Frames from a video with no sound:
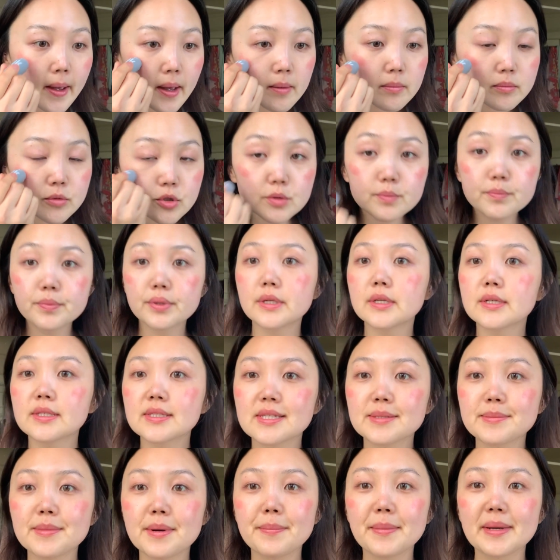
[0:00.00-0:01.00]
Just putting
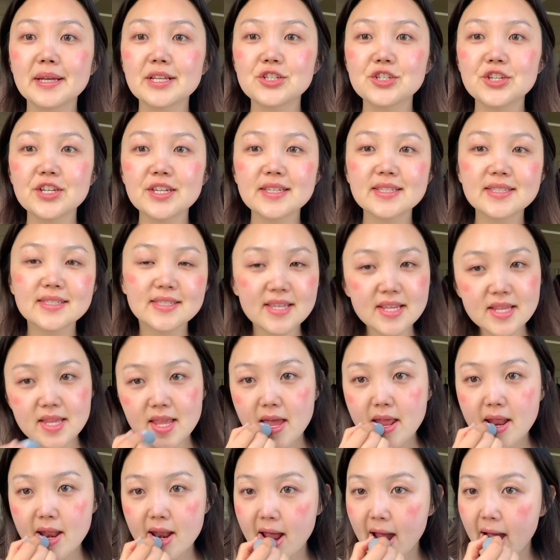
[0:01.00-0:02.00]
some on my cheeks and
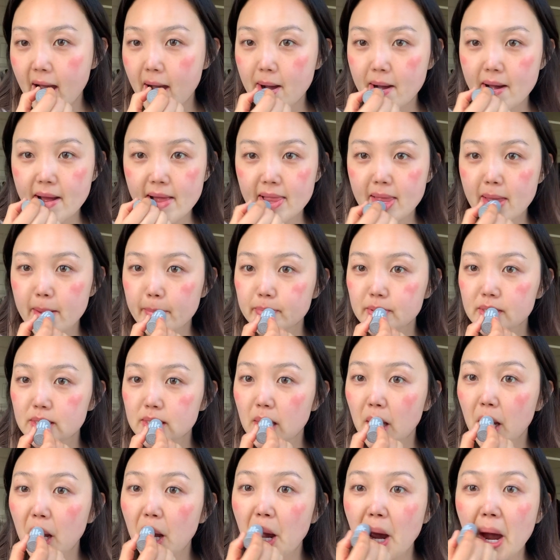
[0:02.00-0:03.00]
then on my lips.
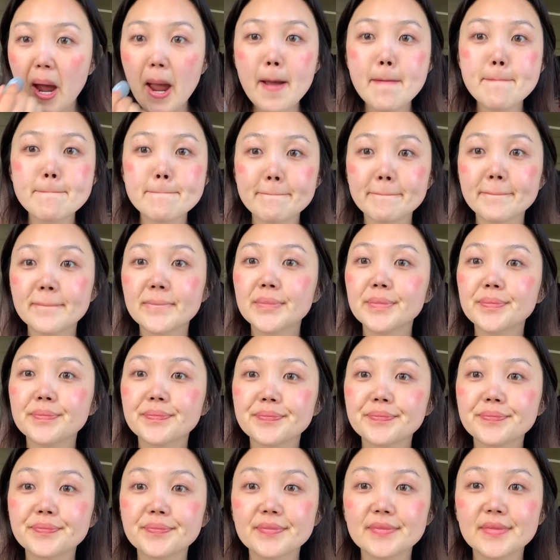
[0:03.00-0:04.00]

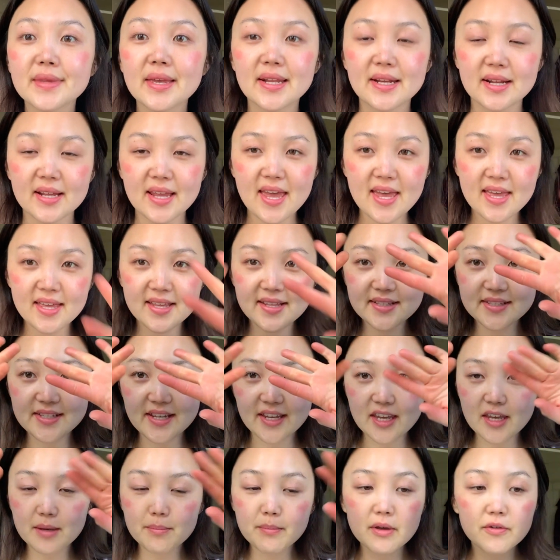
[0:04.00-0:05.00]
And again,
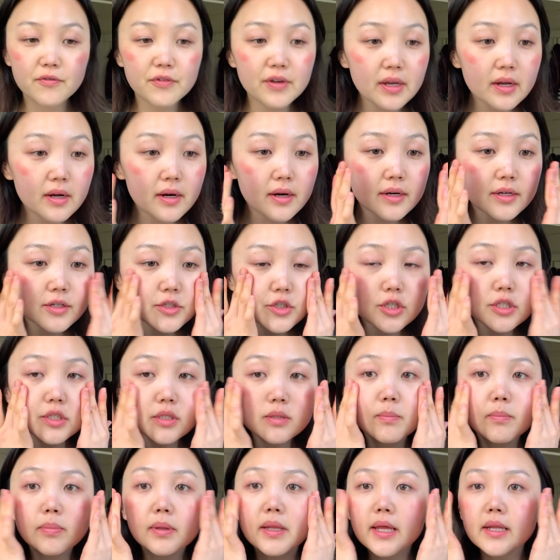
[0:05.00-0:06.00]
taking my fingers,
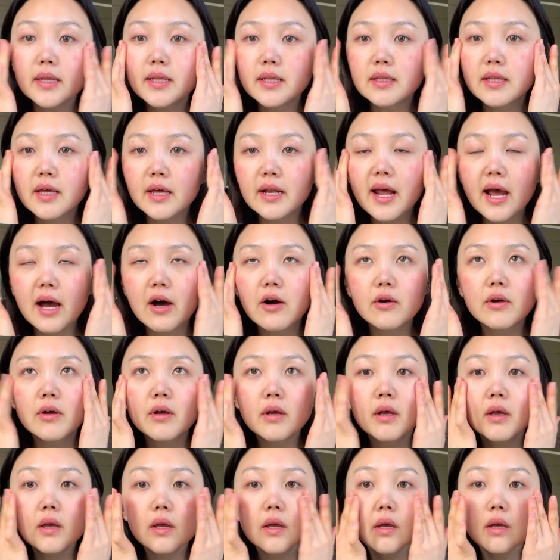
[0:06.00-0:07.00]
just blending that out.
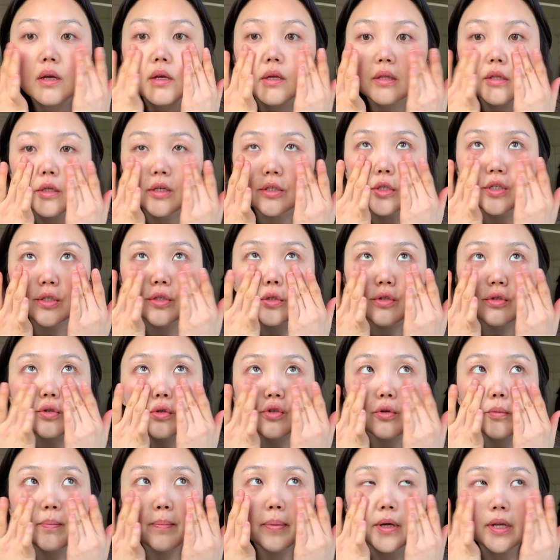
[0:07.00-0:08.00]
This is
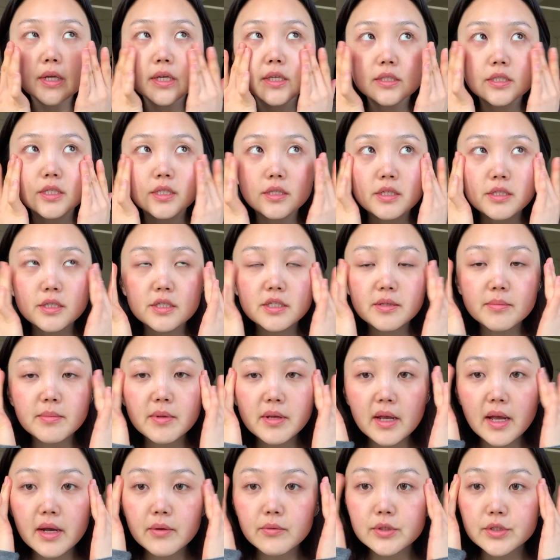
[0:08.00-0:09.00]
super easy. This is
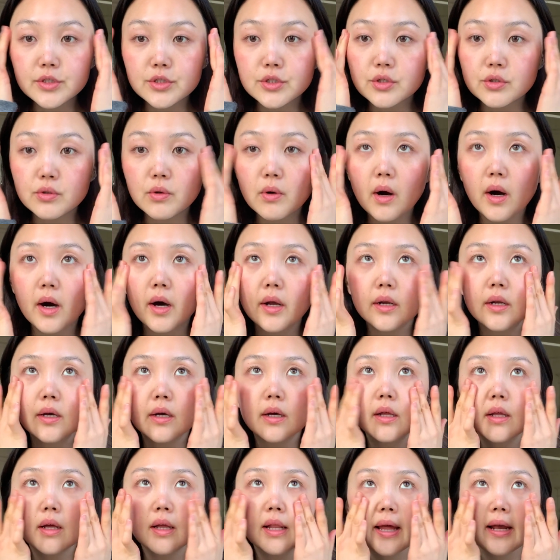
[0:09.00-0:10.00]
something I would do on
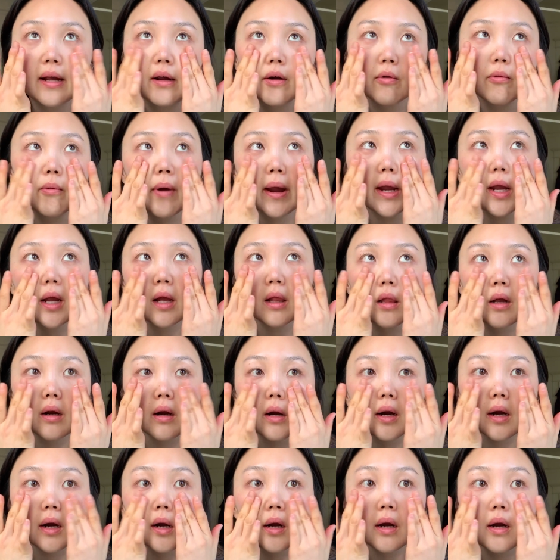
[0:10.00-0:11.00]
like a
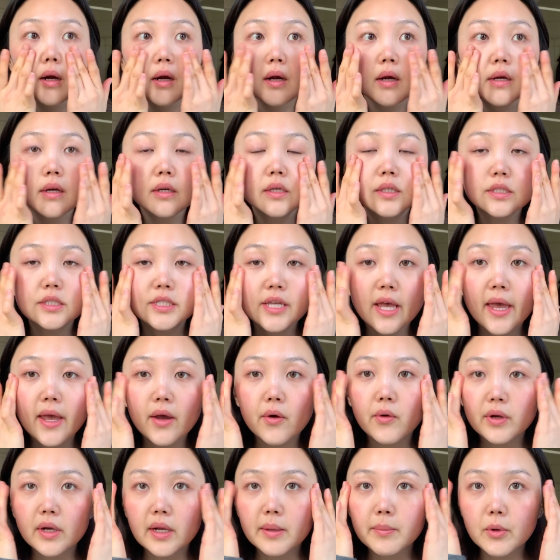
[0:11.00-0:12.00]
regular day
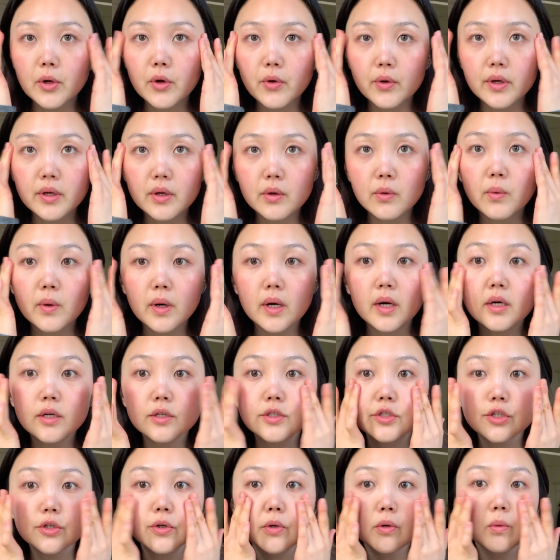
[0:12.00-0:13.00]
when I'm going to work
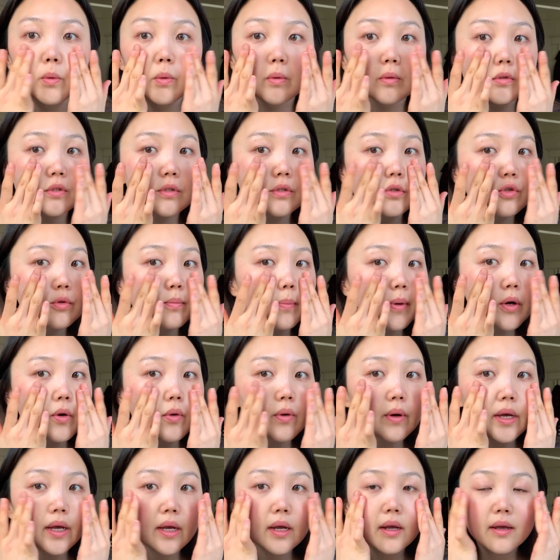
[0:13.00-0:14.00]
too. Super
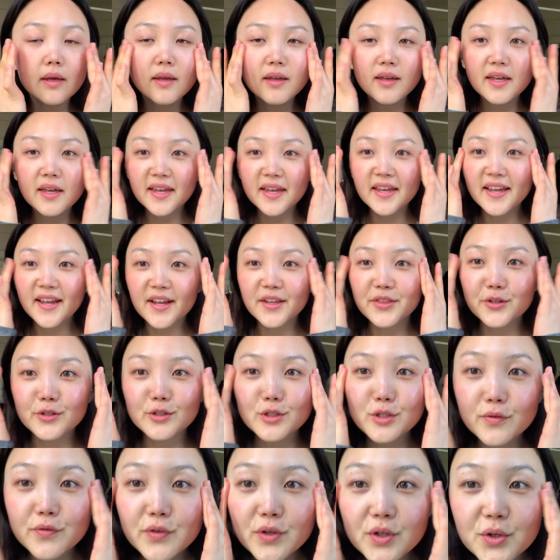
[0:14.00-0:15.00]
quick. And
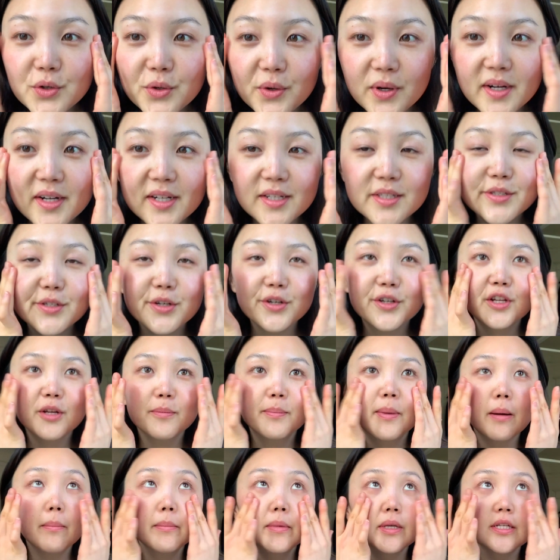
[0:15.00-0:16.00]
those of you who are concerned
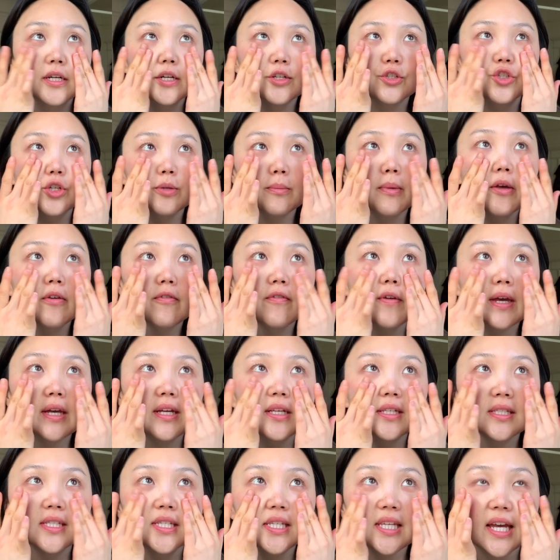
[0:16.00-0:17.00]
about me touching my
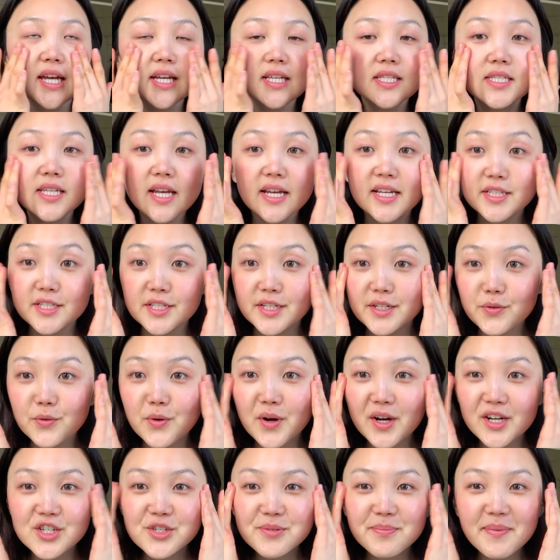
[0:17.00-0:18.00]
face, yes, I did
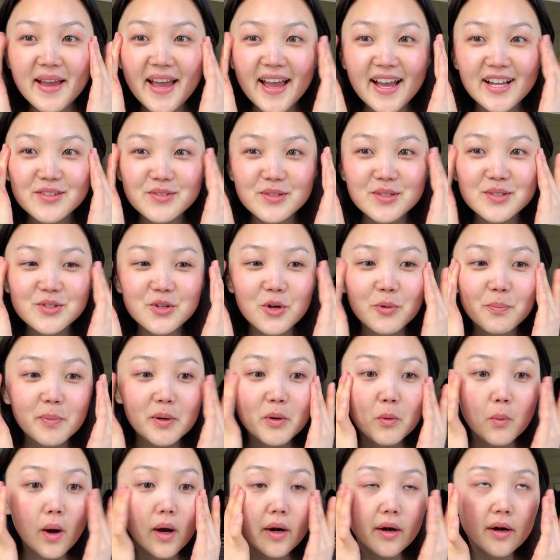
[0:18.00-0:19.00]
wash my hands with soap
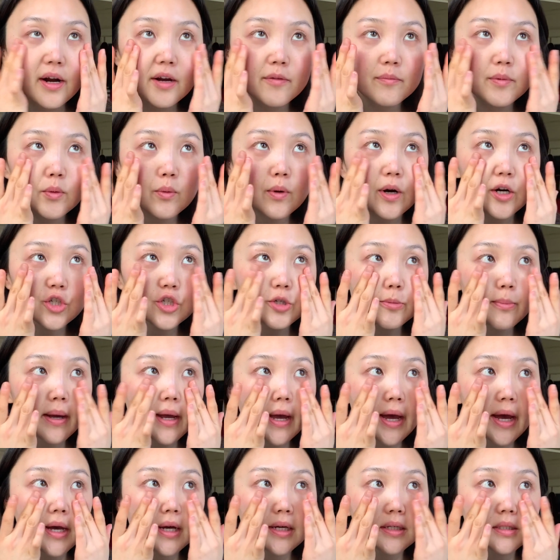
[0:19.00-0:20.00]
and water. I've been washing my
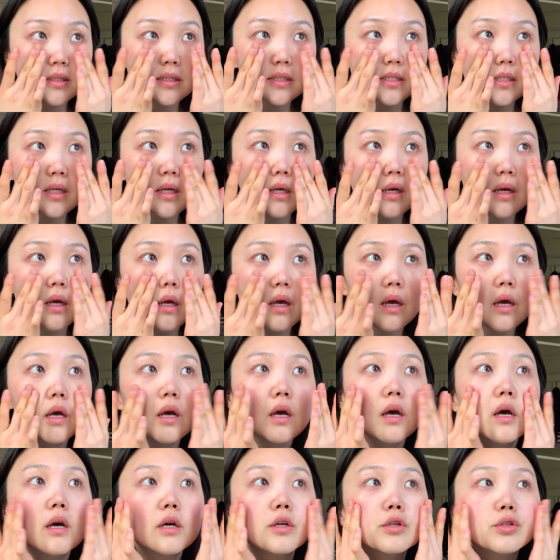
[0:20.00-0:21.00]
hands
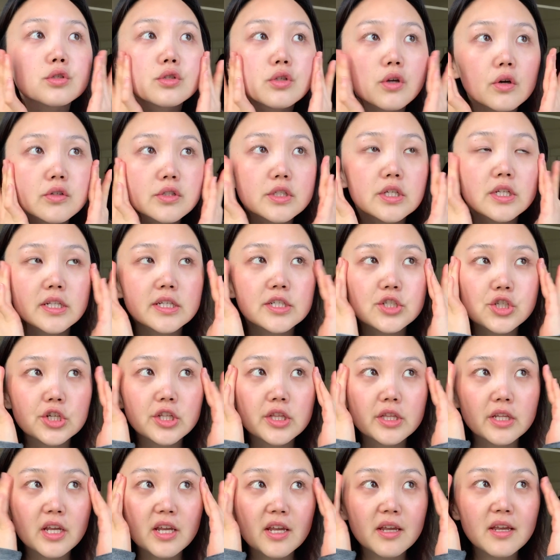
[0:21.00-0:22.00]
so
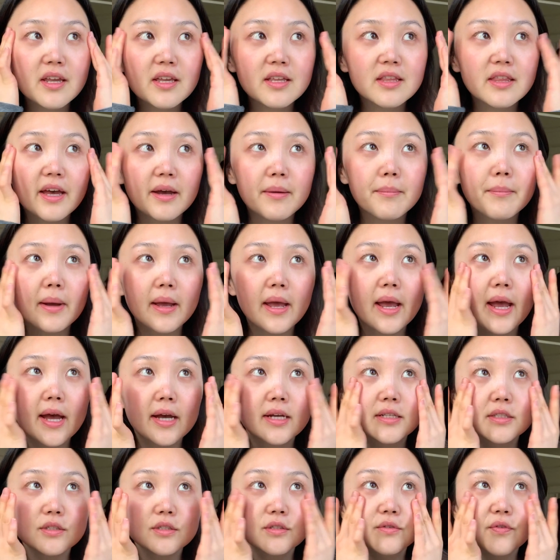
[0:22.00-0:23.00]
diligently that my
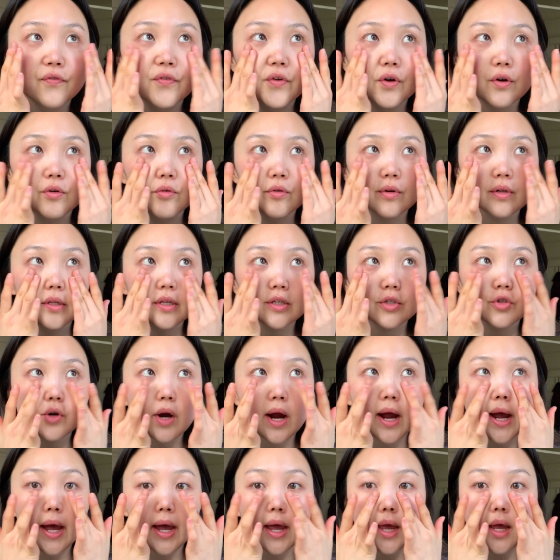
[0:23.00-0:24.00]
hands feel really
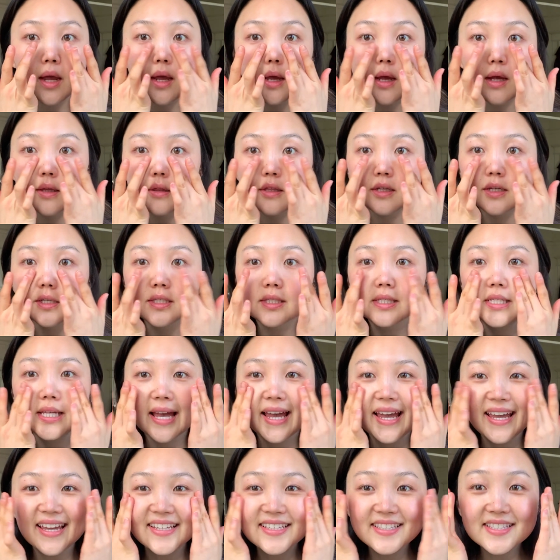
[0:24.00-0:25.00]
dry these
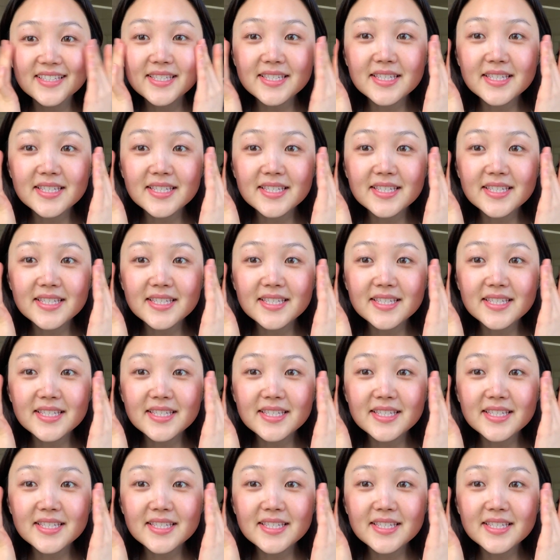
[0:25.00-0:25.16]
days.